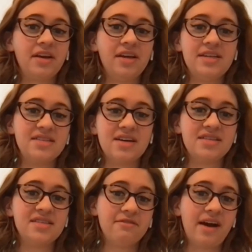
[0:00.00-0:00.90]
He says
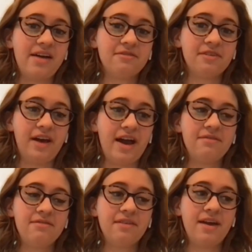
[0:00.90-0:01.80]
he's a life for life.
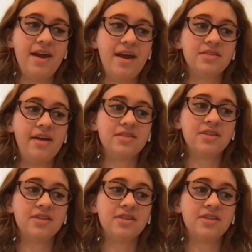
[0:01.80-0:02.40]
And